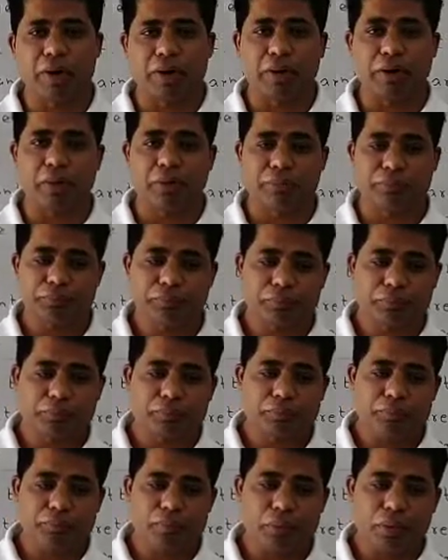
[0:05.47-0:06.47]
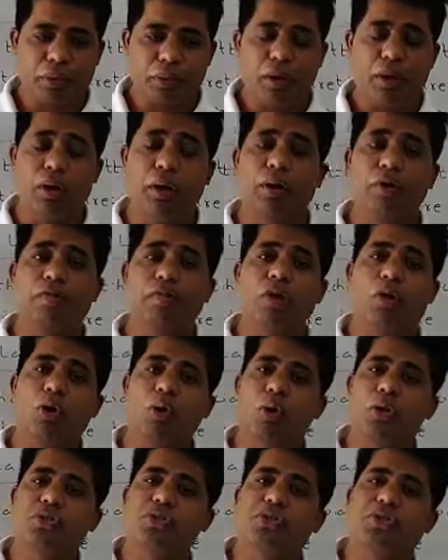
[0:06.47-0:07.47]
vector, we are
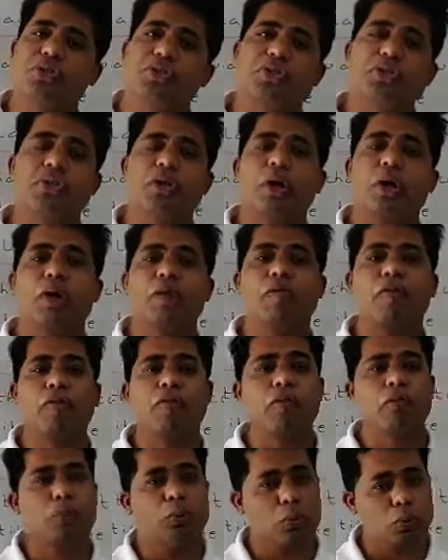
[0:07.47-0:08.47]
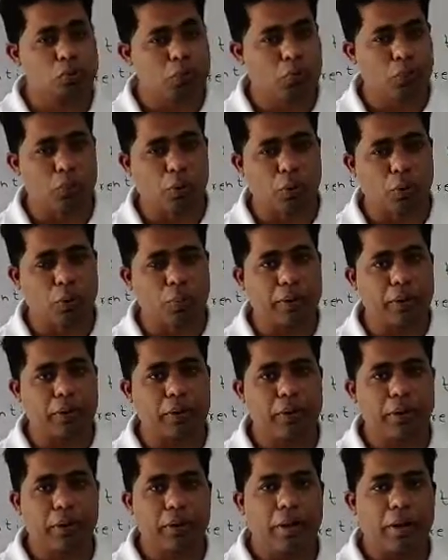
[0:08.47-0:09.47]
going to discuss one of the most important
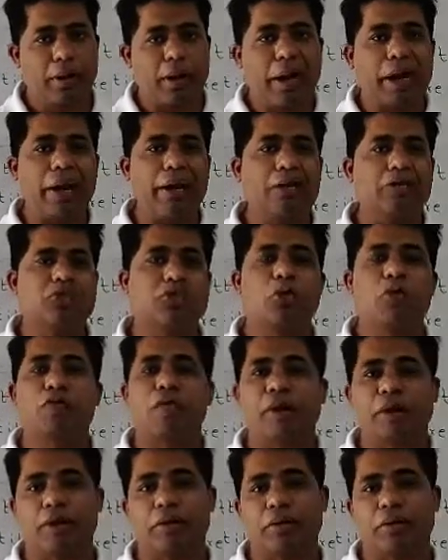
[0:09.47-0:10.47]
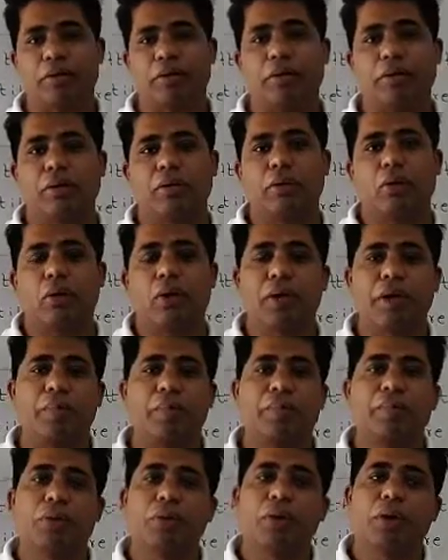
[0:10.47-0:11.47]
topic, addition of vector.
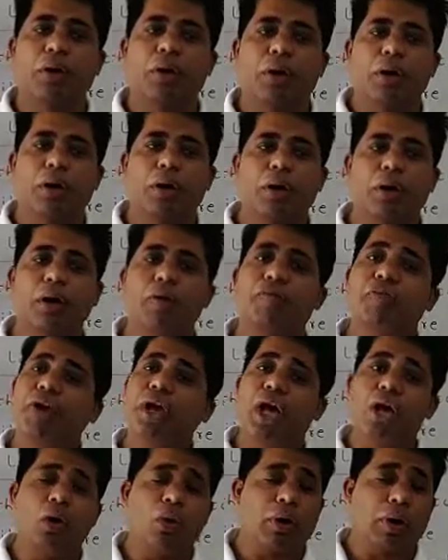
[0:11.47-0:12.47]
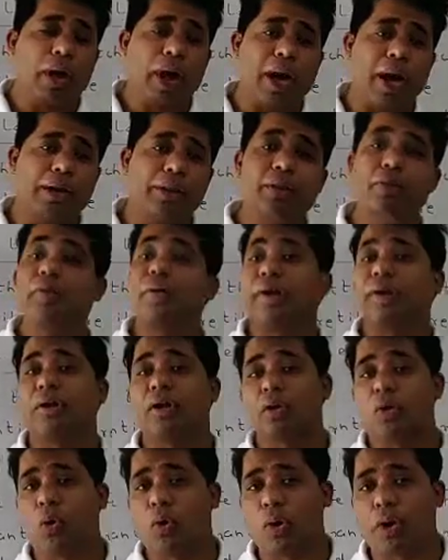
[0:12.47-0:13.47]
Okay, we cannot add the
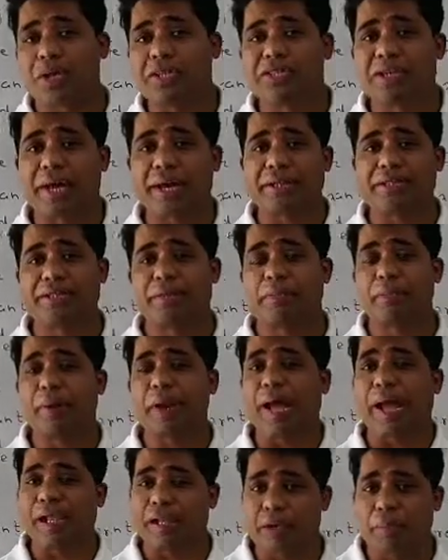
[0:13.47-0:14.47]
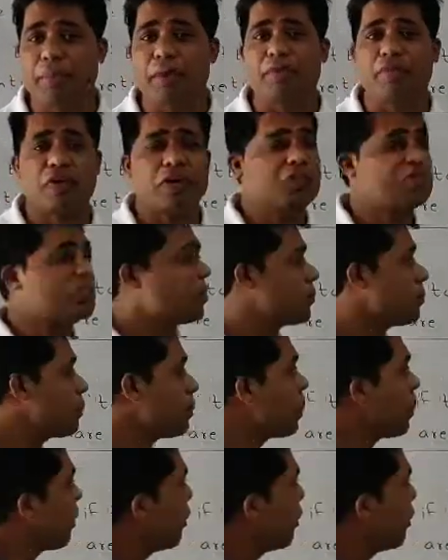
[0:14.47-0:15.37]
vector quantities like simple algebraic function.